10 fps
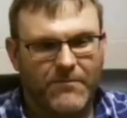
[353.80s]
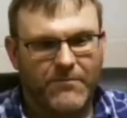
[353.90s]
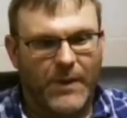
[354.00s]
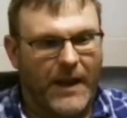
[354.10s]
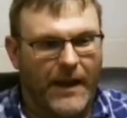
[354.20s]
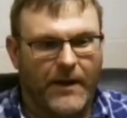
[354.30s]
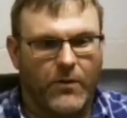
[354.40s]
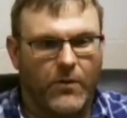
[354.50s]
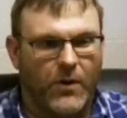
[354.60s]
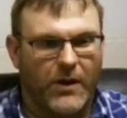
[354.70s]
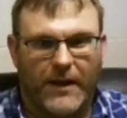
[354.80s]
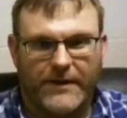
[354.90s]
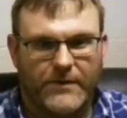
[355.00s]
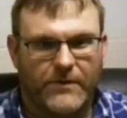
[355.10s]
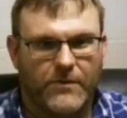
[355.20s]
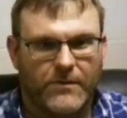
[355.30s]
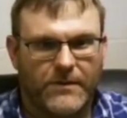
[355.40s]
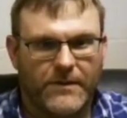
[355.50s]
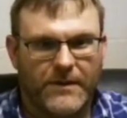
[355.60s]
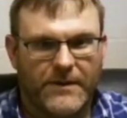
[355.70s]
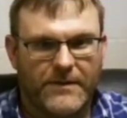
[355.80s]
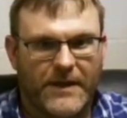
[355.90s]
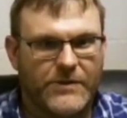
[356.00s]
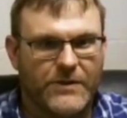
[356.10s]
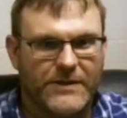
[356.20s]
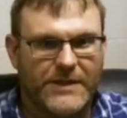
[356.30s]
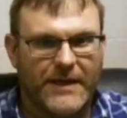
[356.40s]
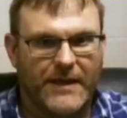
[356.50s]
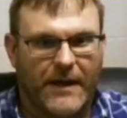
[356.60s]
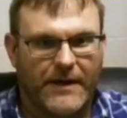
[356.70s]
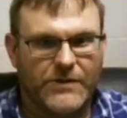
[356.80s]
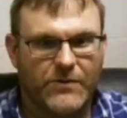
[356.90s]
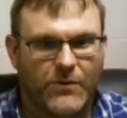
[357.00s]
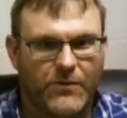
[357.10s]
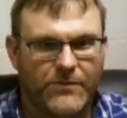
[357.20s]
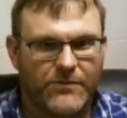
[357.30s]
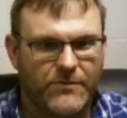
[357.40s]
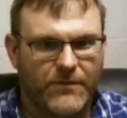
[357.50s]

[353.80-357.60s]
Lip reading: mechanical, electrical that you can take in high school